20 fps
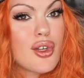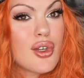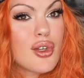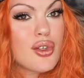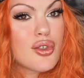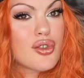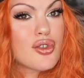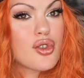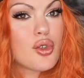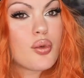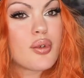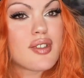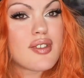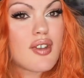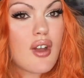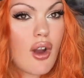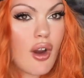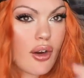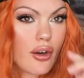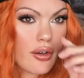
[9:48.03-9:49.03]
So it's
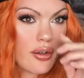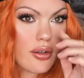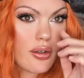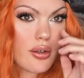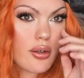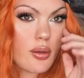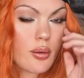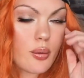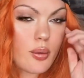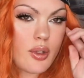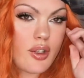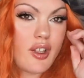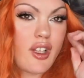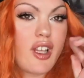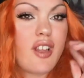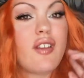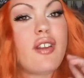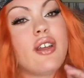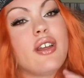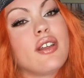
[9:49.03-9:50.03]
harder to really
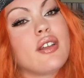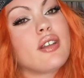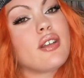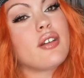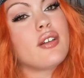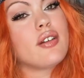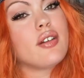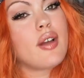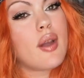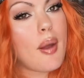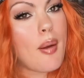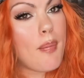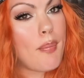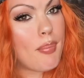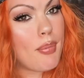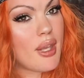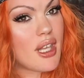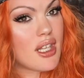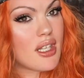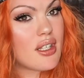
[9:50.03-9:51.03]
like
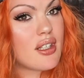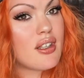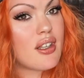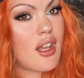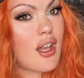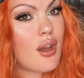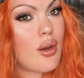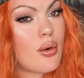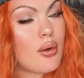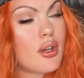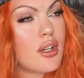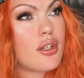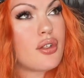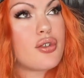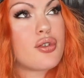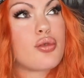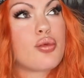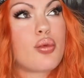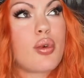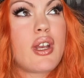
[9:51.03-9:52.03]
pin down a
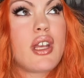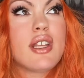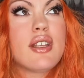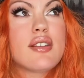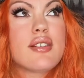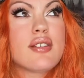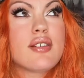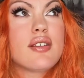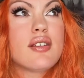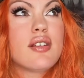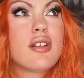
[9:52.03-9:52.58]
trait.